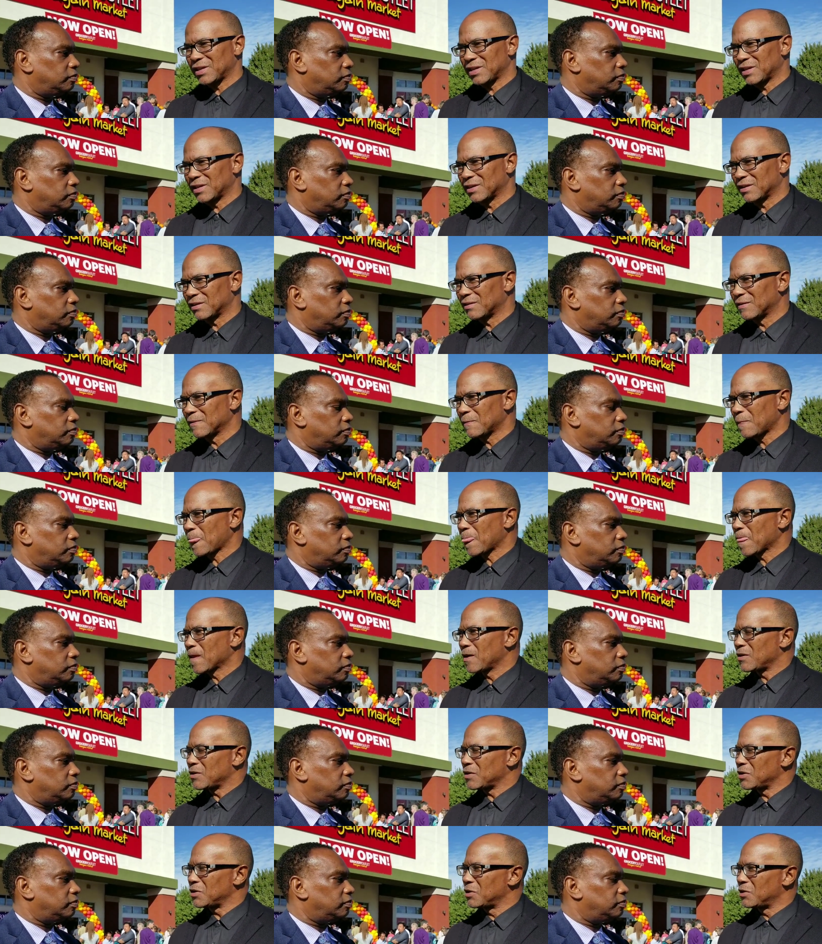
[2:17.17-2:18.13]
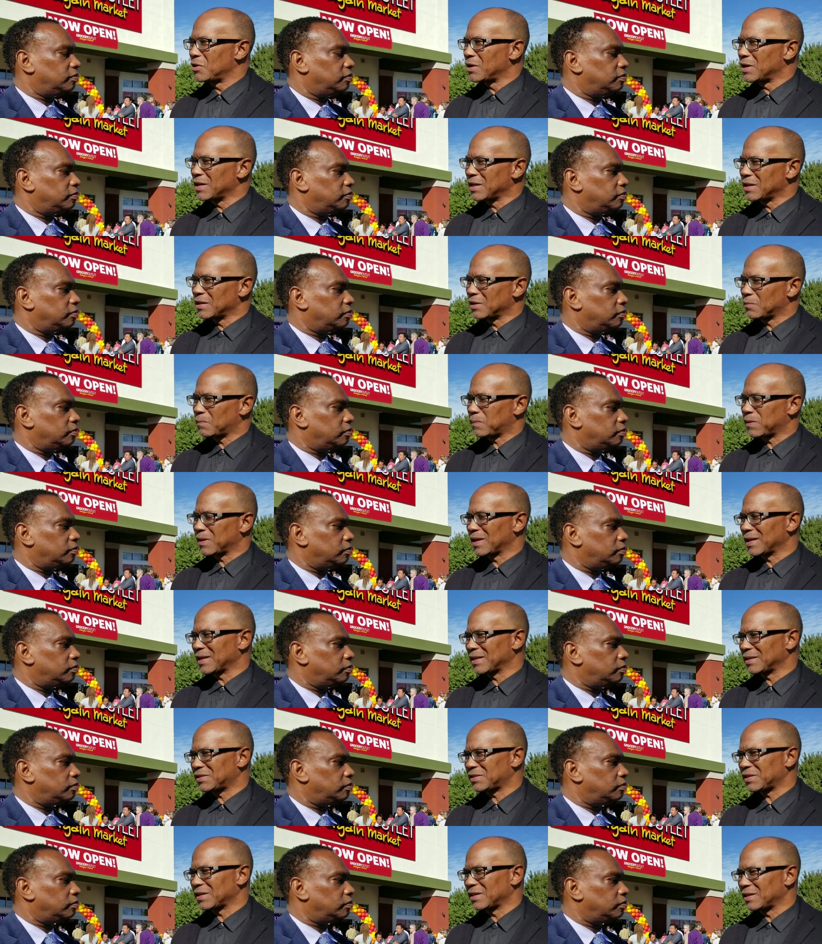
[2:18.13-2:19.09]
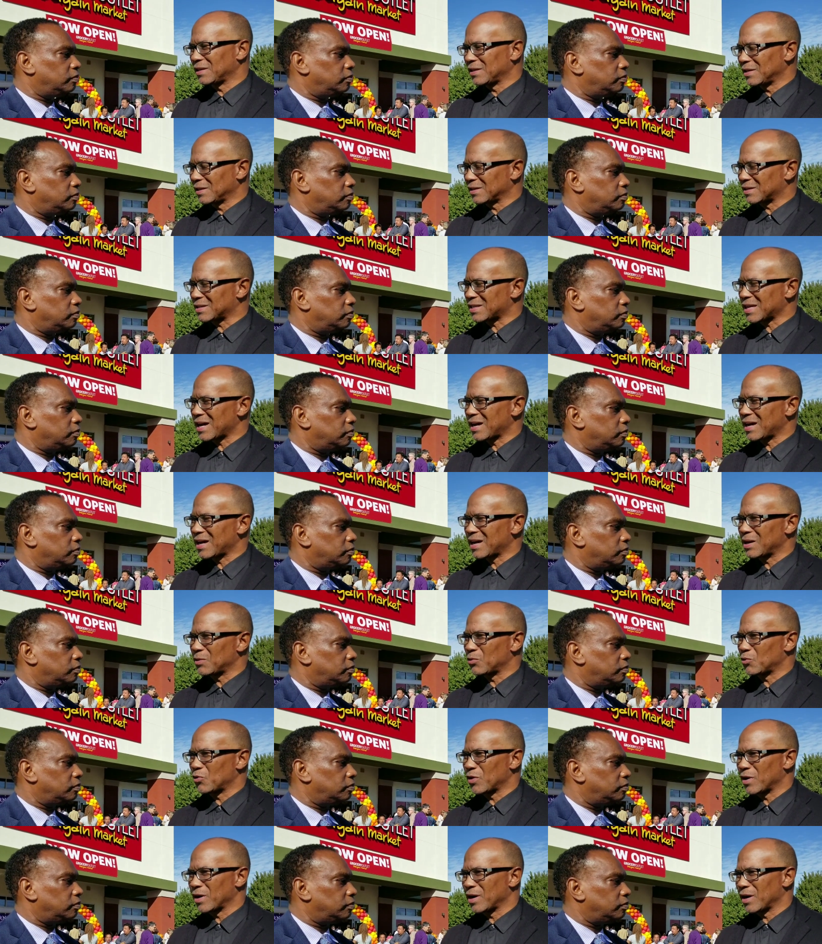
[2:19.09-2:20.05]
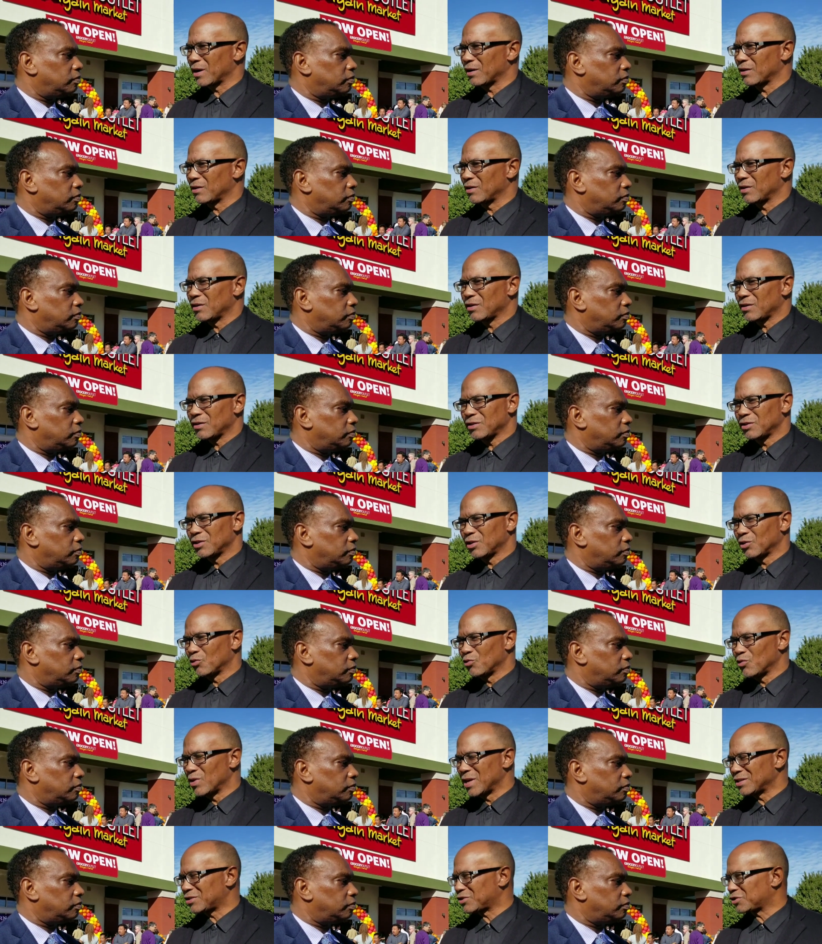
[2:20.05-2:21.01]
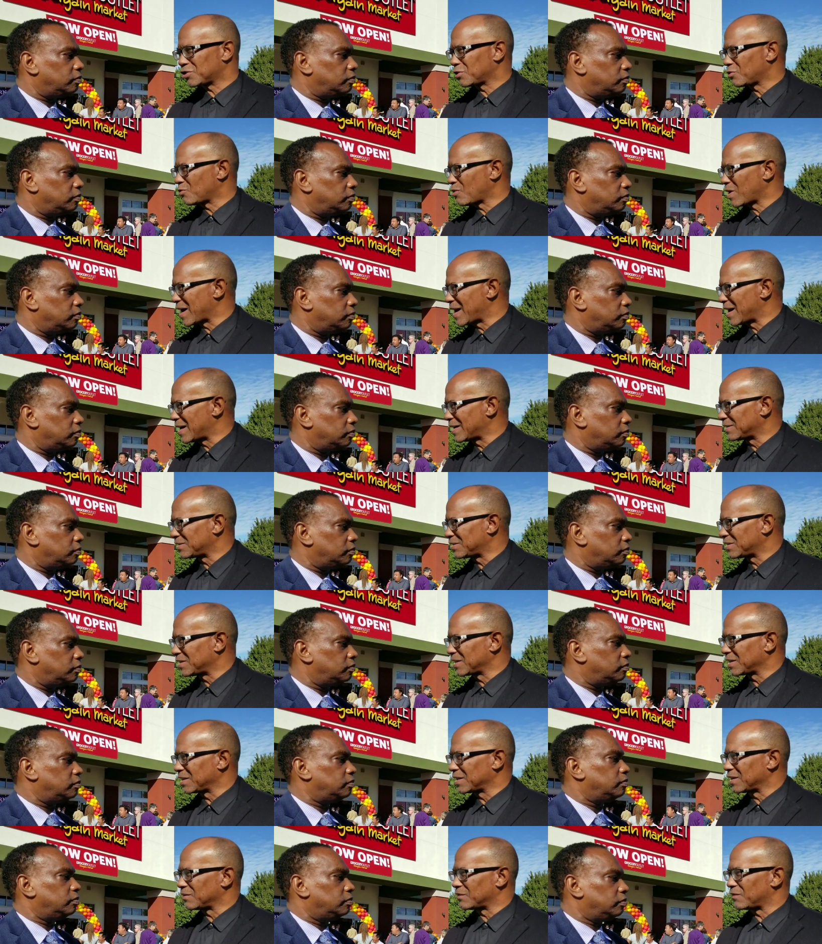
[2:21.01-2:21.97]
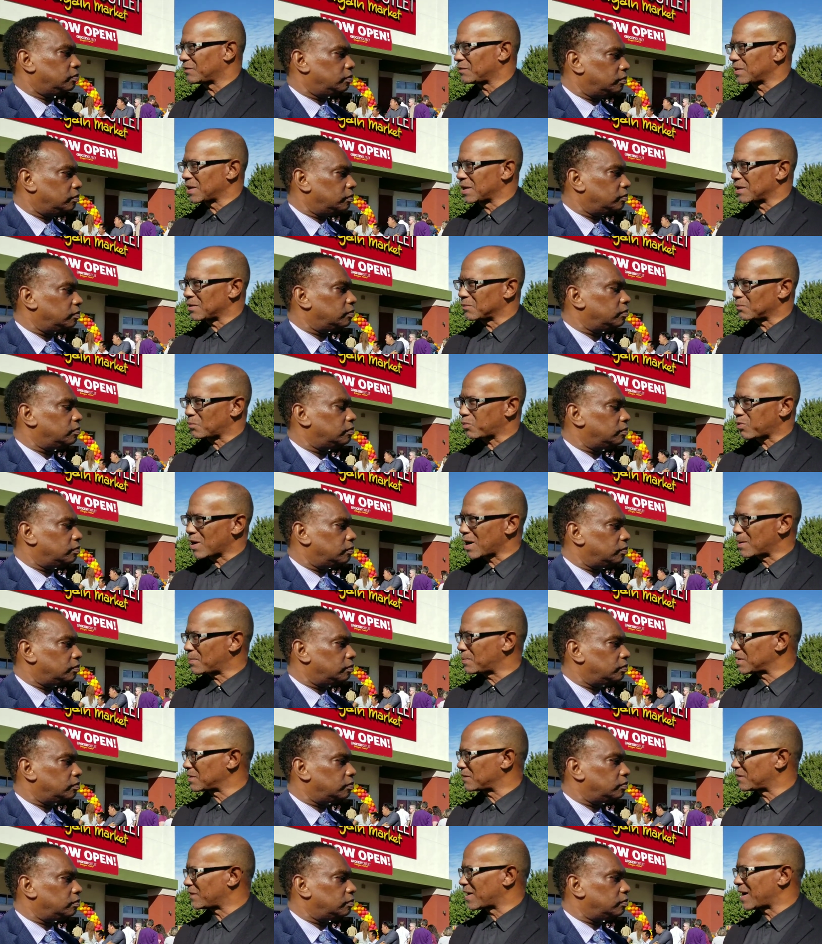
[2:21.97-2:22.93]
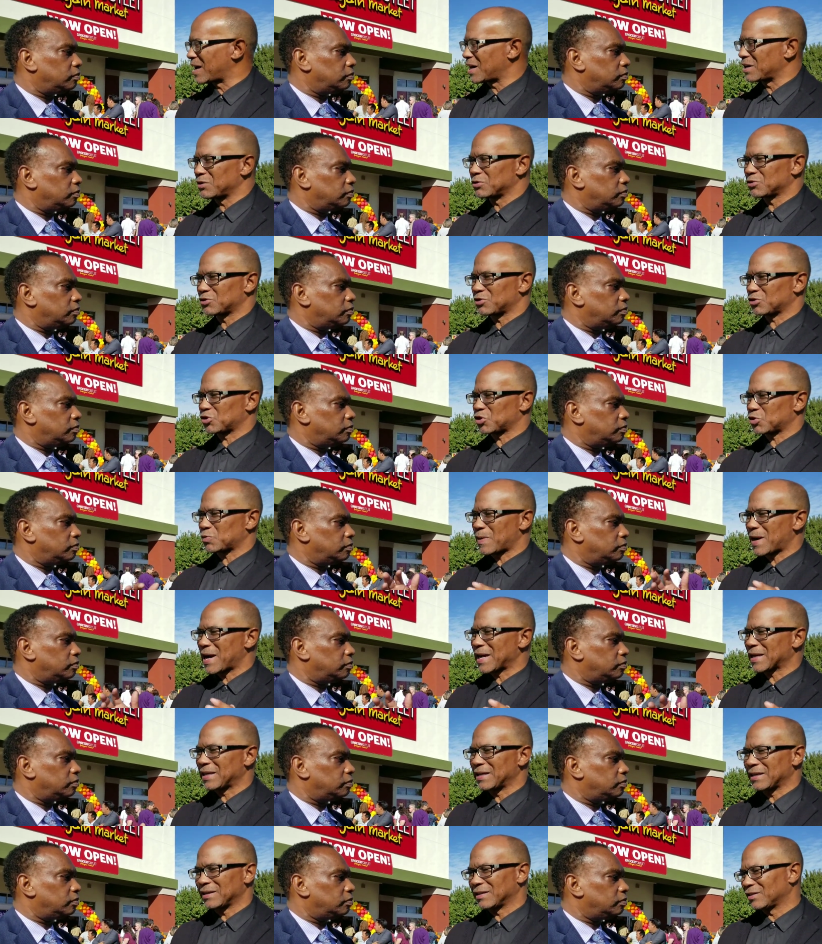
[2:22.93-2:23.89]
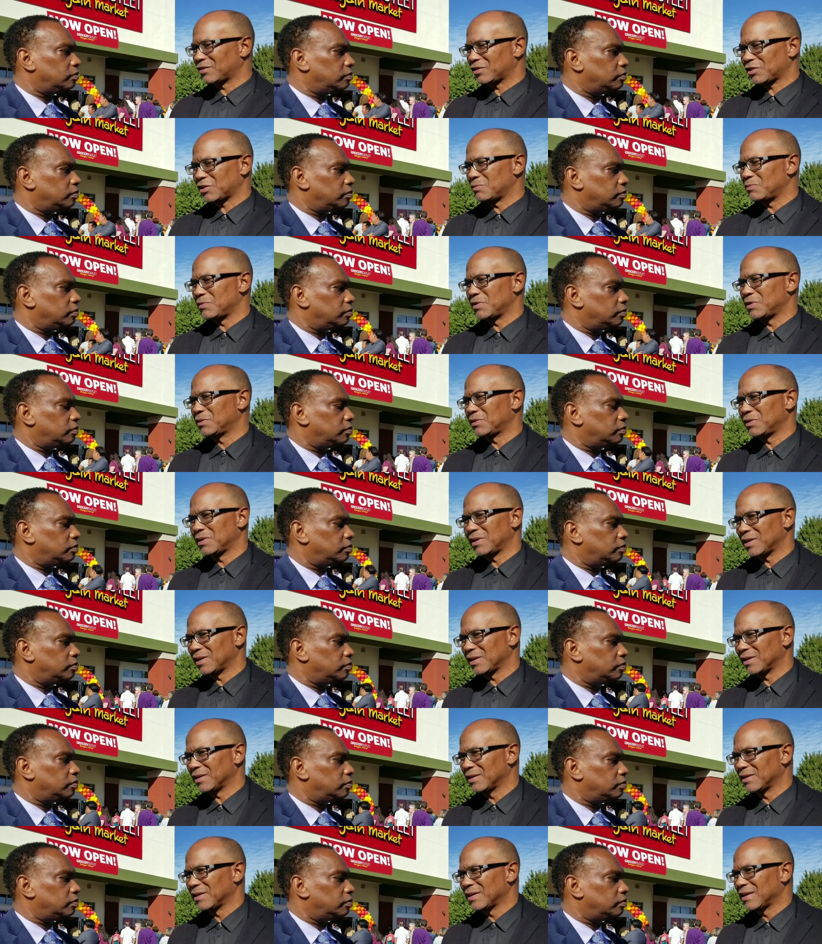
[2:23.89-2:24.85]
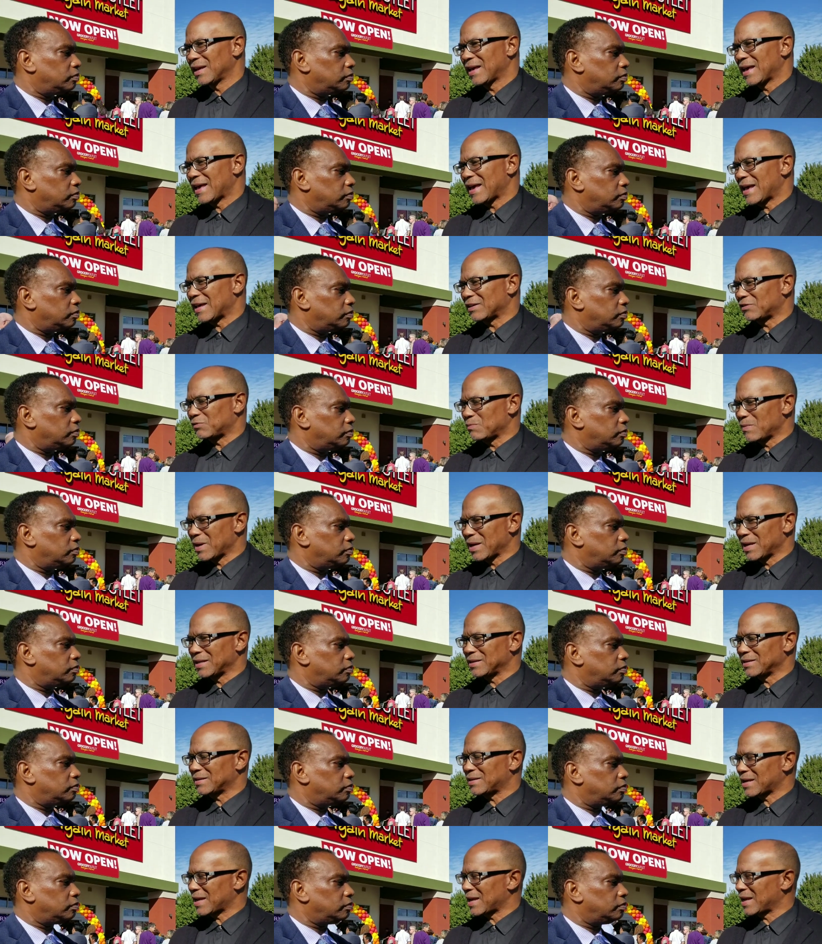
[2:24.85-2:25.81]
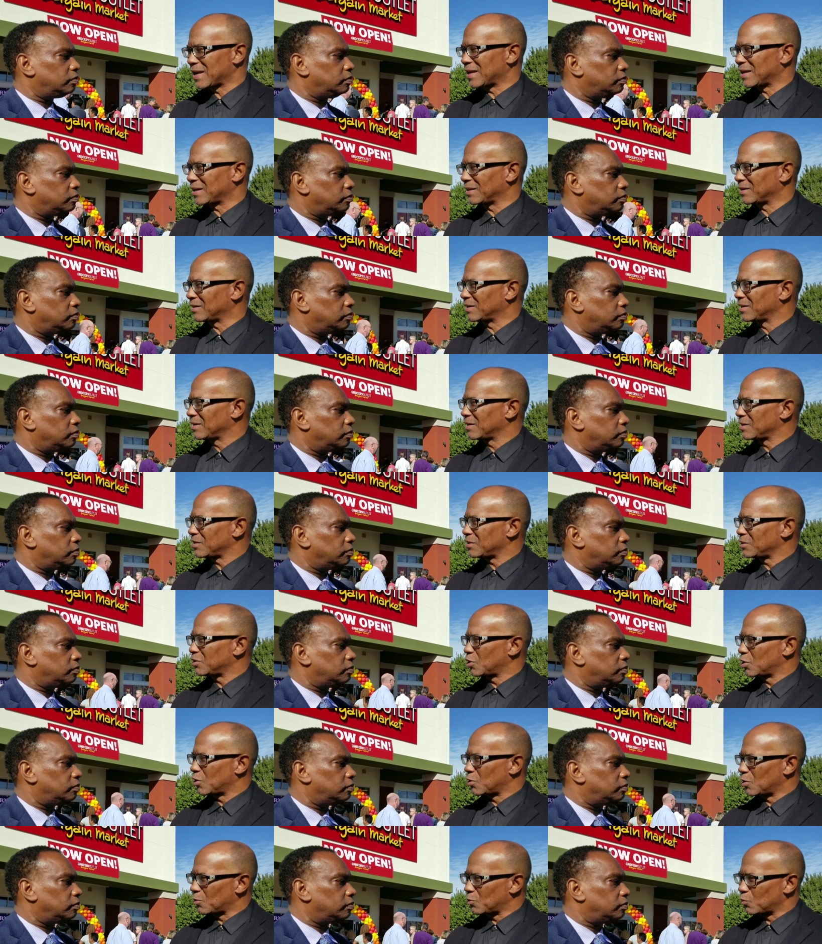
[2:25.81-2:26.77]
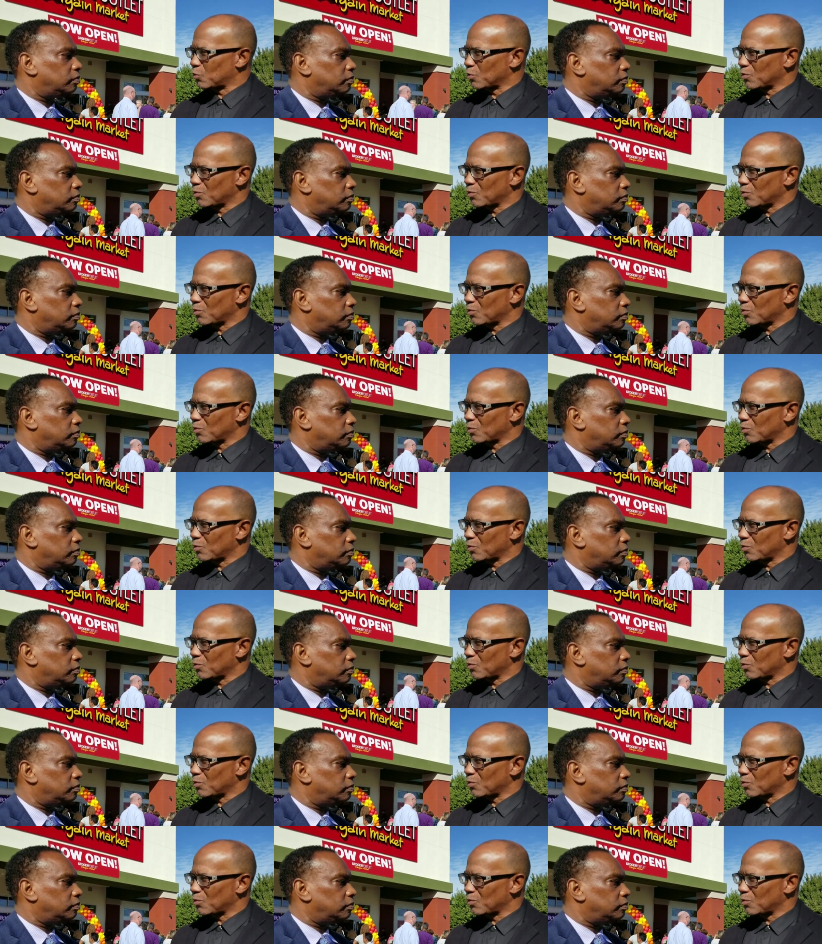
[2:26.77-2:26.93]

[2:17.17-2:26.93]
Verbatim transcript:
Speaker 1: here, you know, and in a place and in a time where, you know, rents are rising and property values are spiking, this community has maintained, you know,